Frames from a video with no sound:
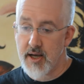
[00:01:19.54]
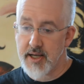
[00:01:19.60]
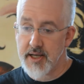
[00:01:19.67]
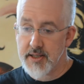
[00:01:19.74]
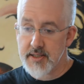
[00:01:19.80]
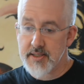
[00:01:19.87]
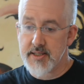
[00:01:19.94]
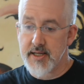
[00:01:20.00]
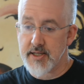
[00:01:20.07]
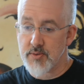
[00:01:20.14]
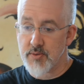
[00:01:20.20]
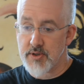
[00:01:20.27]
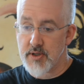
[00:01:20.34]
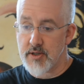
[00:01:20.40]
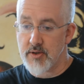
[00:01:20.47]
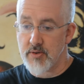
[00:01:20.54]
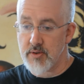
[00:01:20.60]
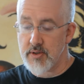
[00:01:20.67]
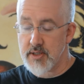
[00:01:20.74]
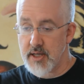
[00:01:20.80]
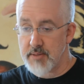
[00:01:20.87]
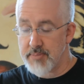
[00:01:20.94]
In the States, what they do
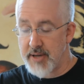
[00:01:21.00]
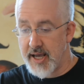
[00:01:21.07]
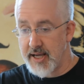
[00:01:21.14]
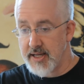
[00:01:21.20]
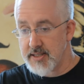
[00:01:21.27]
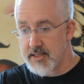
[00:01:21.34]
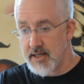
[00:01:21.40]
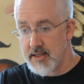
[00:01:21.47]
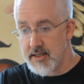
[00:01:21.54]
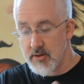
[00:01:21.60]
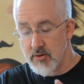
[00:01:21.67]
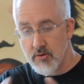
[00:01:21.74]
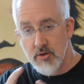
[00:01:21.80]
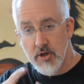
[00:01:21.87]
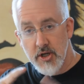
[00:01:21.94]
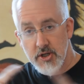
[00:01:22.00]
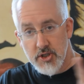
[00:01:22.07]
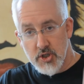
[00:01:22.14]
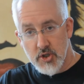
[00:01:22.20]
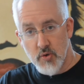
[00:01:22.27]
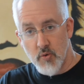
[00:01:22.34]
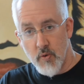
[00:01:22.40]
is they paint a little
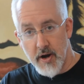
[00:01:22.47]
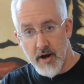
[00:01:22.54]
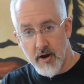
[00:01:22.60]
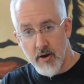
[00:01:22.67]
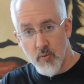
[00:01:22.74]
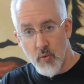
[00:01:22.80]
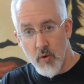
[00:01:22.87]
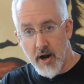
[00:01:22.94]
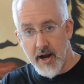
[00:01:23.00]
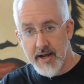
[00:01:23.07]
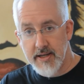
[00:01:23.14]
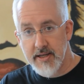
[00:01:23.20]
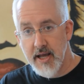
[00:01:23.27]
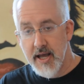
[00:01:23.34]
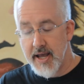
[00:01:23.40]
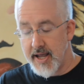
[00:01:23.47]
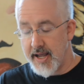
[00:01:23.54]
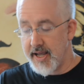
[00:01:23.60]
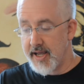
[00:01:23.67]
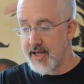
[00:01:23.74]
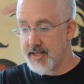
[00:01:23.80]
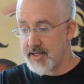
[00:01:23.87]
square white,
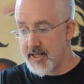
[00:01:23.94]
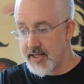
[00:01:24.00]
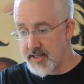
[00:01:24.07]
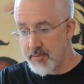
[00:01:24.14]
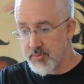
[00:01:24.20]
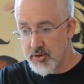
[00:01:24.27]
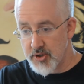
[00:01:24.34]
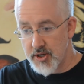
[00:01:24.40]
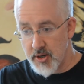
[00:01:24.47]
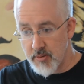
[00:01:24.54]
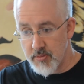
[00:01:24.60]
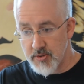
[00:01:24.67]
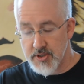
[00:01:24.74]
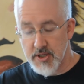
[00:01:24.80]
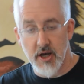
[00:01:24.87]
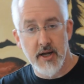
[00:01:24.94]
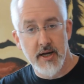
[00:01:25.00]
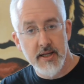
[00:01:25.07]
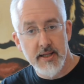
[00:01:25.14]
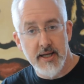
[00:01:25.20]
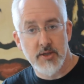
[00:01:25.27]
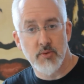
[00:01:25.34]
and then they put the numbers on
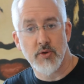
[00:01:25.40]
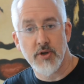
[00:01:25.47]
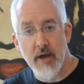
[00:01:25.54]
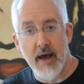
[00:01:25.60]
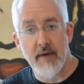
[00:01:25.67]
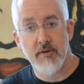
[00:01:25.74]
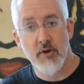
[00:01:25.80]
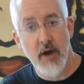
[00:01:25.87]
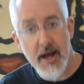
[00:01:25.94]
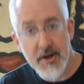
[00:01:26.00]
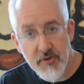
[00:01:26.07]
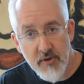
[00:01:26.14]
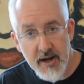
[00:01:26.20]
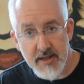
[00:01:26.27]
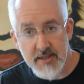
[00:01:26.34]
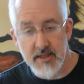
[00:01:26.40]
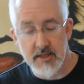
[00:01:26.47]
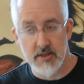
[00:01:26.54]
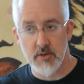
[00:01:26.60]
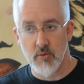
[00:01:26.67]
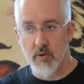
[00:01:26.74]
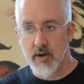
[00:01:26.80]
it, and that's where you have your address. And
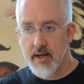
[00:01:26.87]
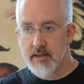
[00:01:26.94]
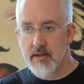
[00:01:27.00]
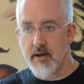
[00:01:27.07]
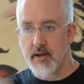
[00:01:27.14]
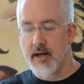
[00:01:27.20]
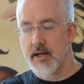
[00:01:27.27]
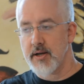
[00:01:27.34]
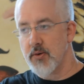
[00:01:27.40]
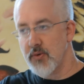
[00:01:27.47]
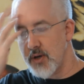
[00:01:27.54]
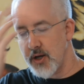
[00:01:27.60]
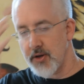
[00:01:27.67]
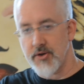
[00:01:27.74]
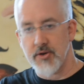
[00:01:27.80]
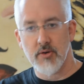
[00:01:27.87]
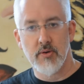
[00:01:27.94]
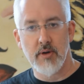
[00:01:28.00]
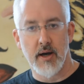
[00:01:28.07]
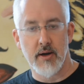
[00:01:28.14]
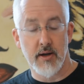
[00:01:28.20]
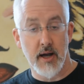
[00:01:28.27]
so what I thought, I know what I'll
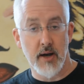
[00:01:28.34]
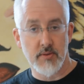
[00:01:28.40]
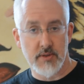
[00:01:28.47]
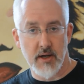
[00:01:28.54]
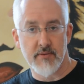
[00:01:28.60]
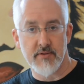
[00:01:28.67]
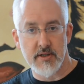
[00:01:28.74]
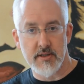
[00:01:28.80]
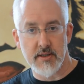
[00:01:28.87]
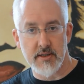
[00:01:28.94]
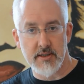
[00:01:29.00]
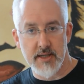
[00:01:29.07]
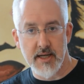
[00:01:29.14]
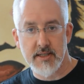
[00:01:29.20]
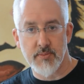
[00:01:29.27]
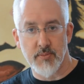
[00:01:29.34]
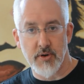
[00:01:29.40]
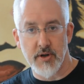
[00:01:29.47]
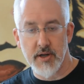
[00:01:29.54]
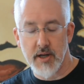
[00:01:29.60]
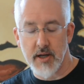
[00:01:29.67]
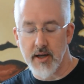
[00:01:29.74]
do. I was obviously
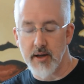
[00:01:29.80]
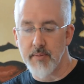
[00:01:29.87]
desperate.